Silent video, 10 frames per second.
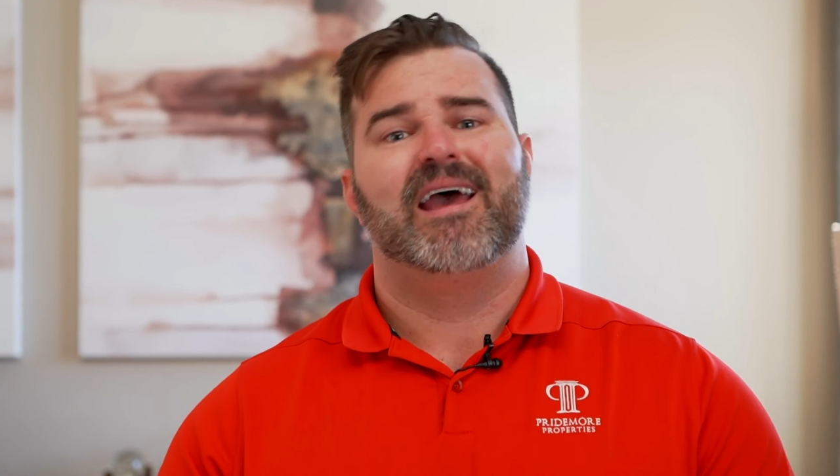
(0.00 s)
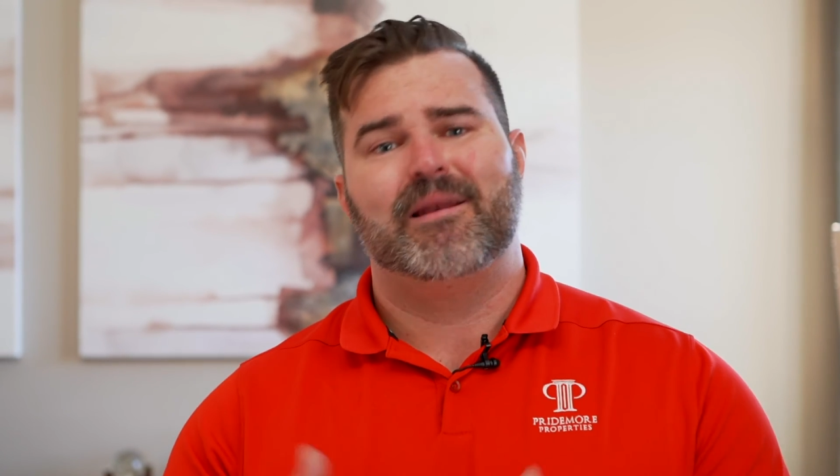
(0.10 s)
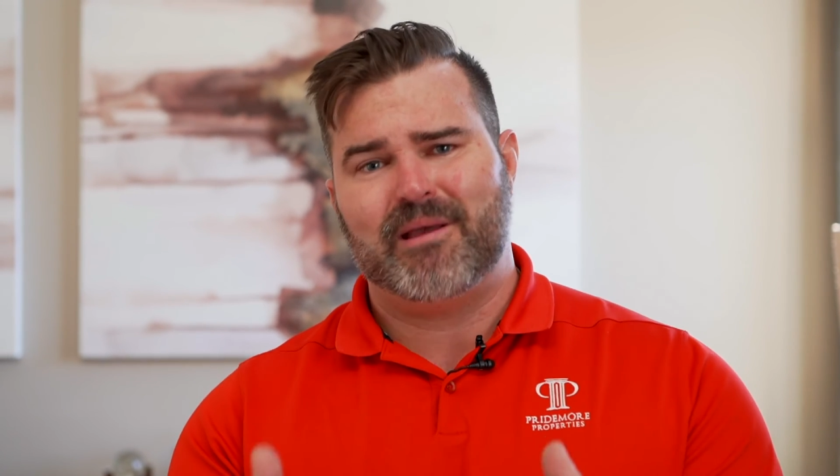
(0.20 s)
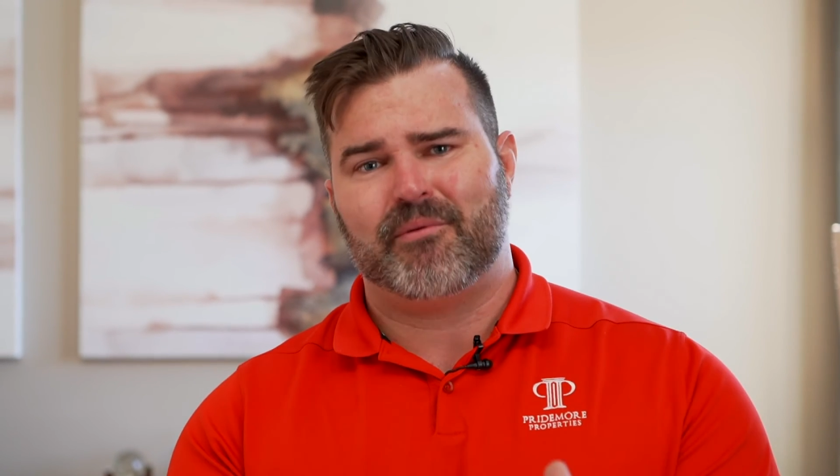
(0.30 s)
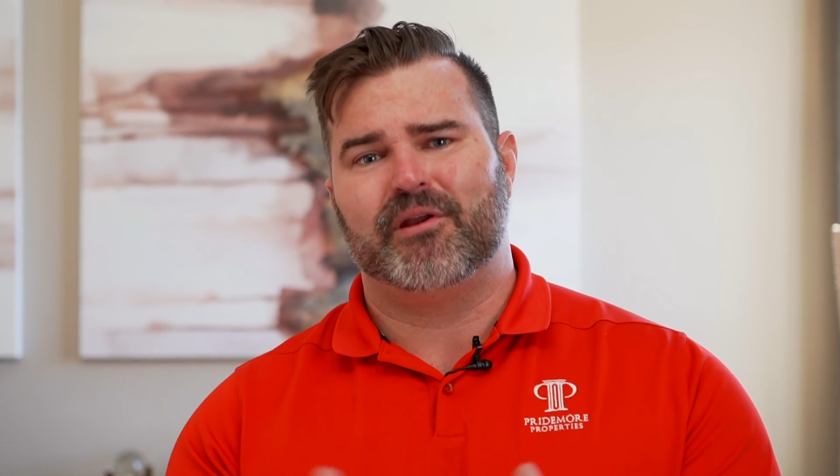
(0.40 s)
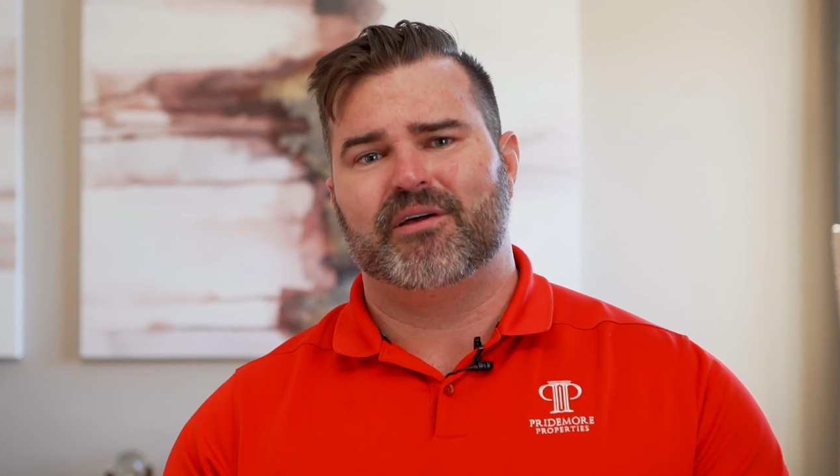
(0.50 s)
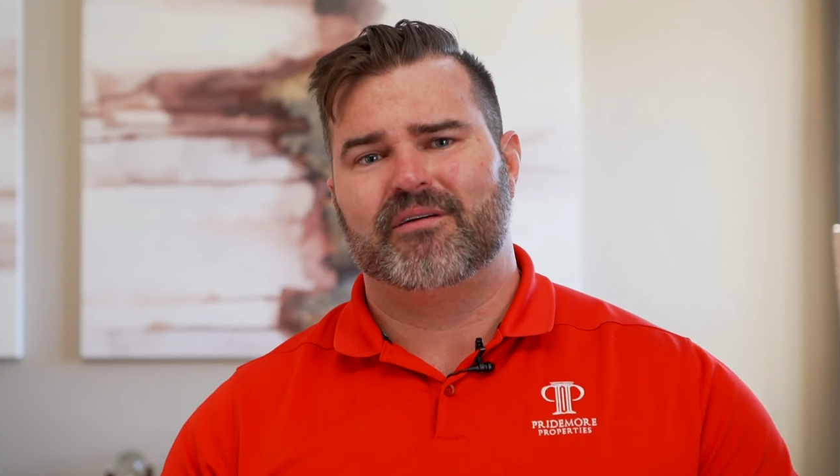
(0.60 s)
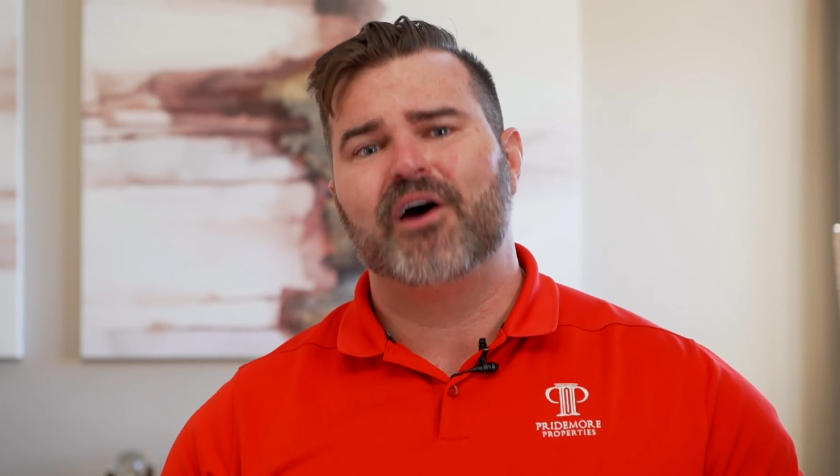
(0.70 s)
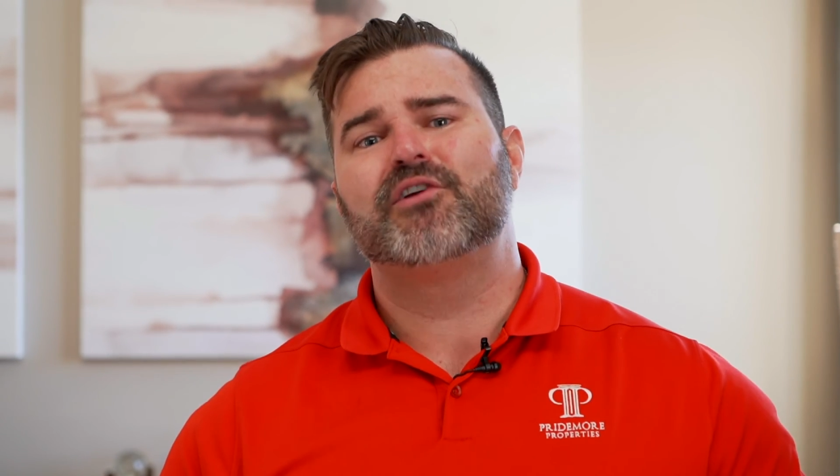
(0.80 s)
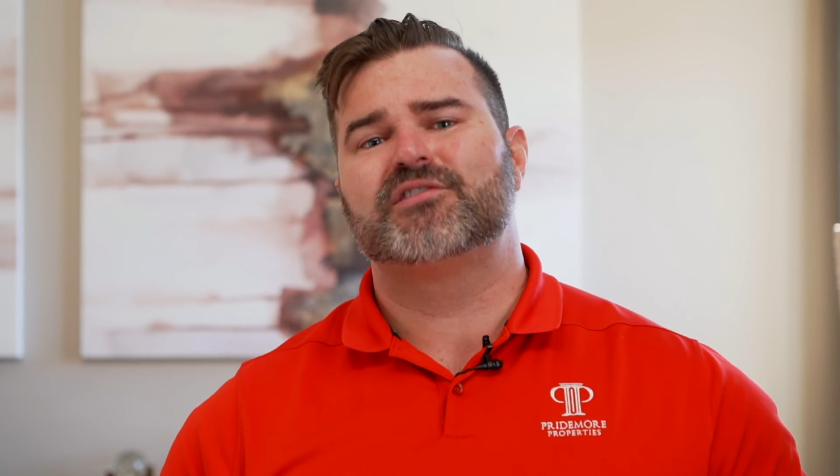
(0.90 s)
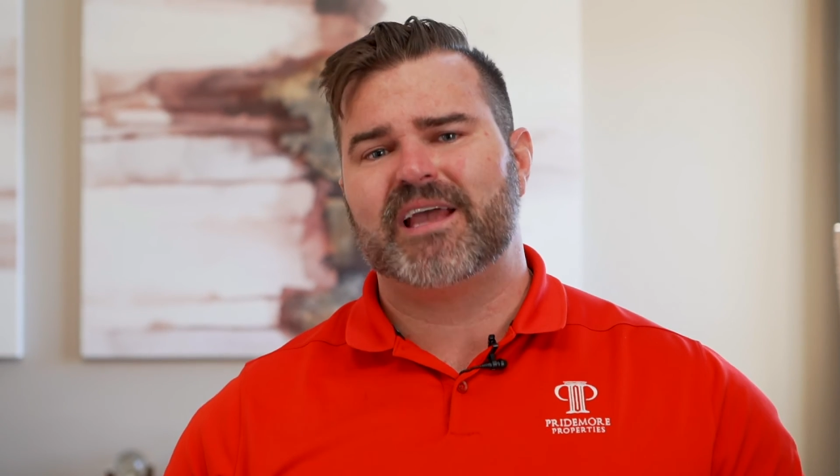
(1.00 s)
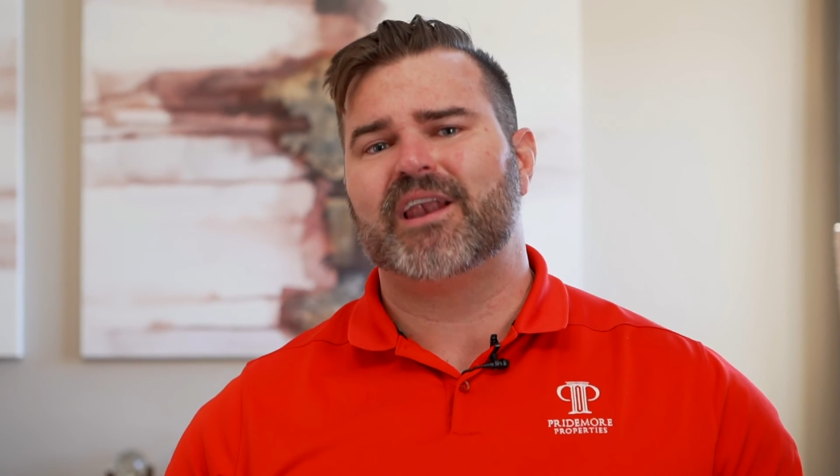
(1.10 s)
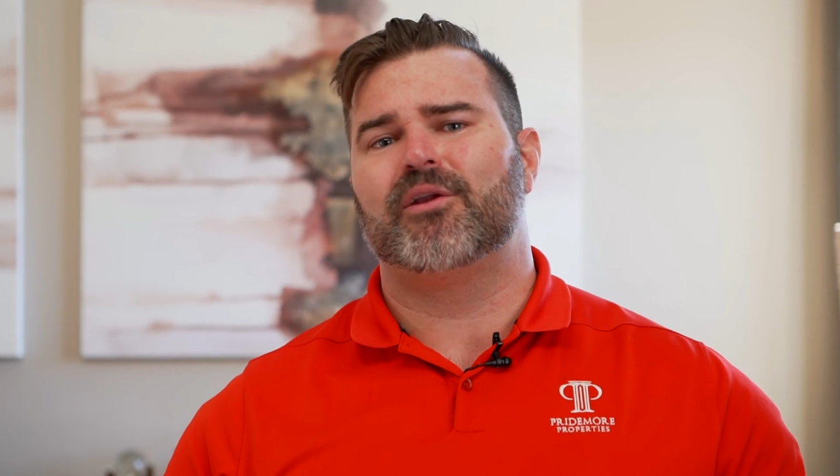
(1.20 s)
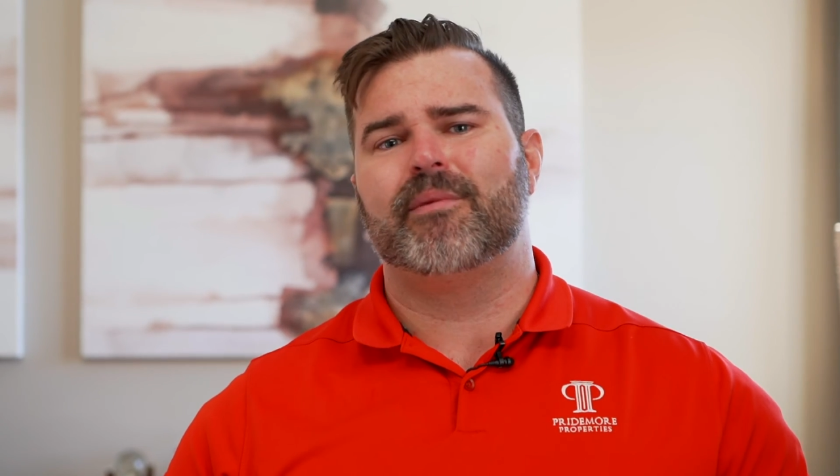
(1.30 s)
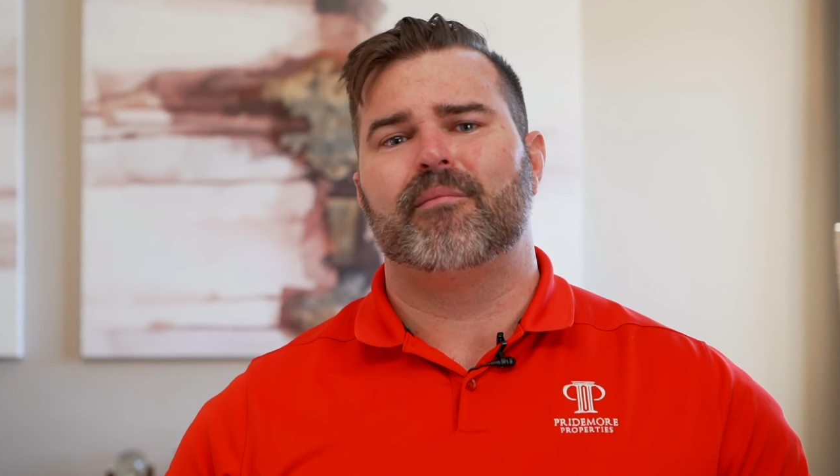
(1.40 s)
and be able to understand
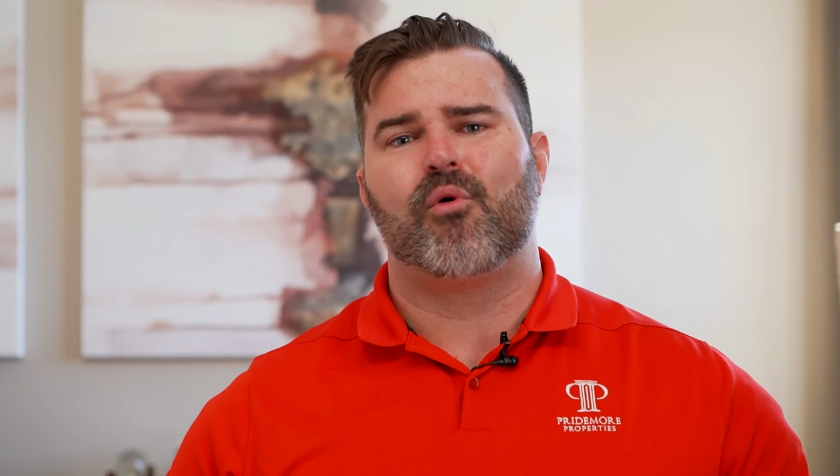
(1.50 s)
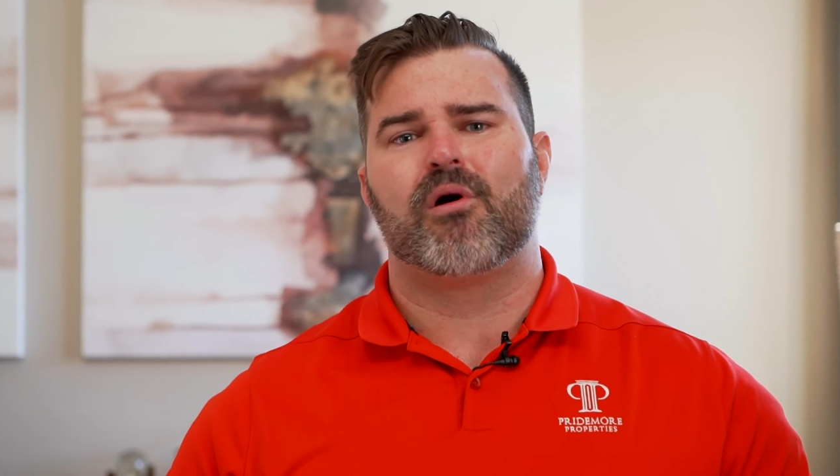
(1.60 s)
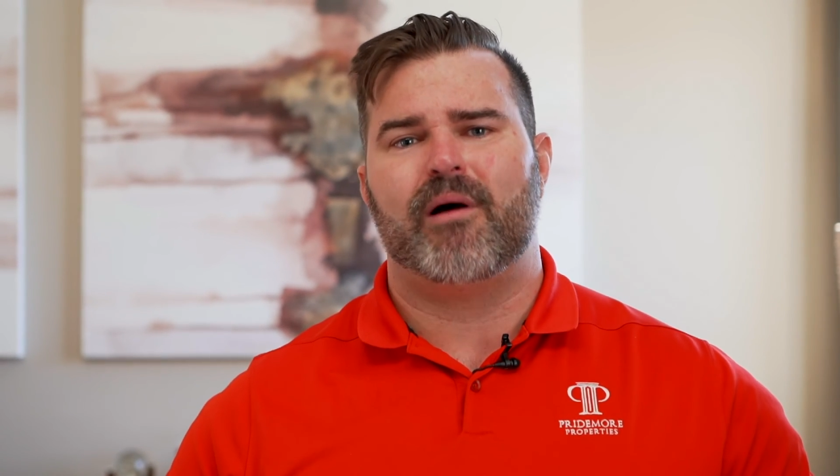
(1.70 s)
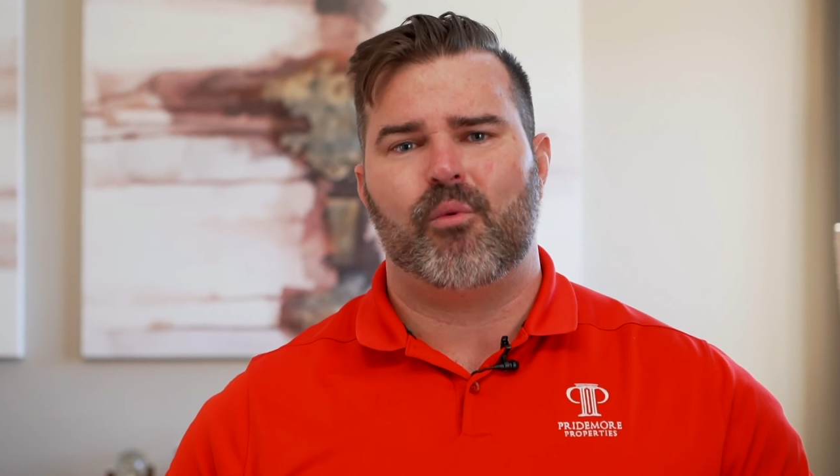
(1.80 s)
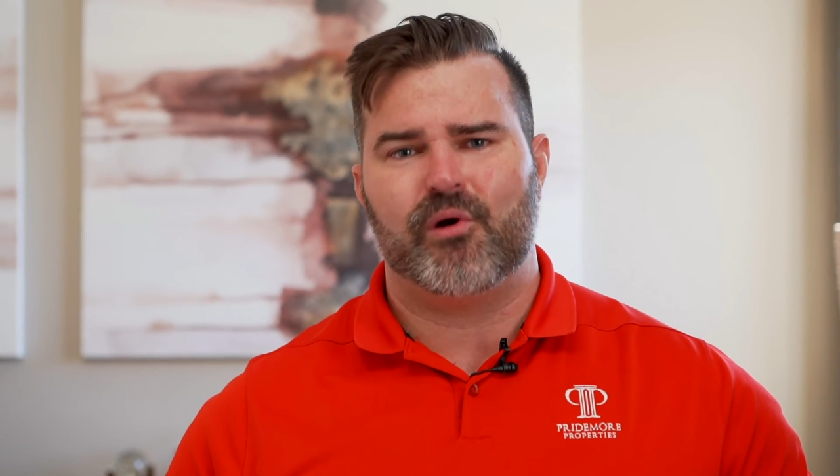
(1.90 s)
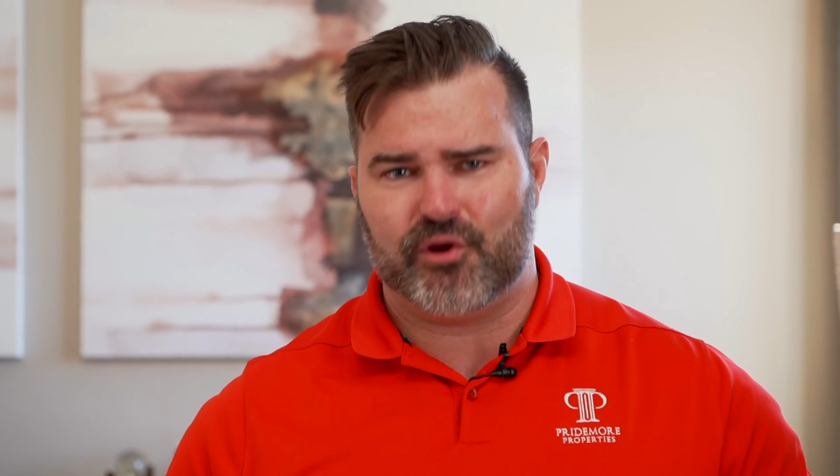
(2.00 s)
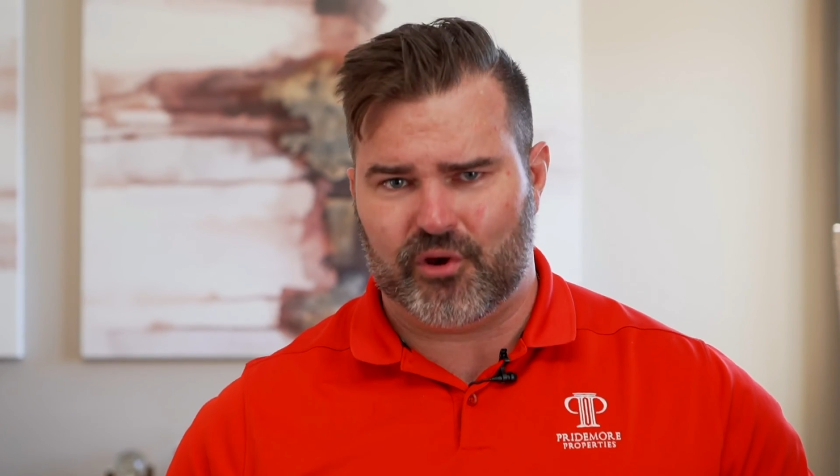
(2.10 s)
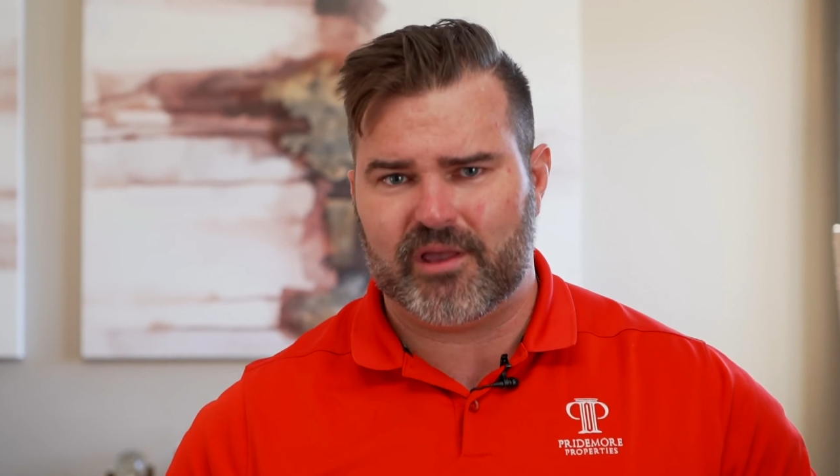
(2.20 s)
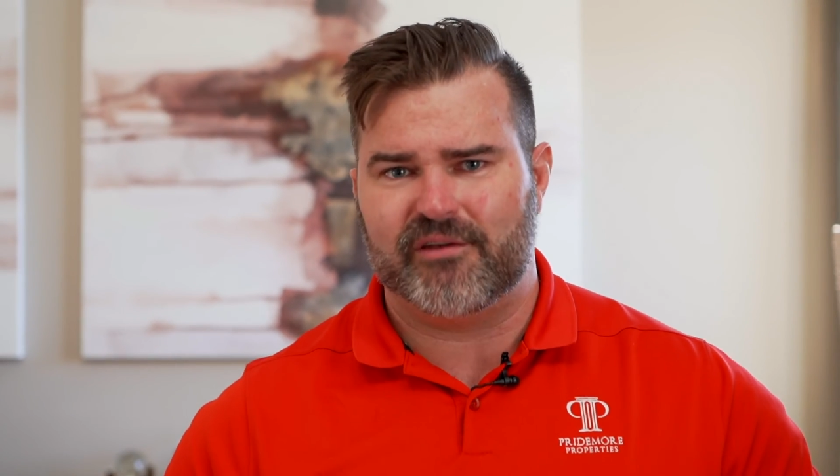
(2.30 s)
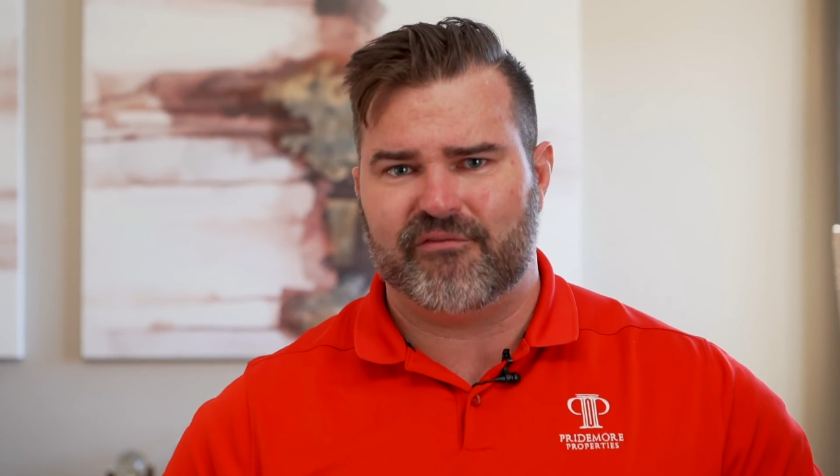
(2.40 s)
a little bit more about what you're looking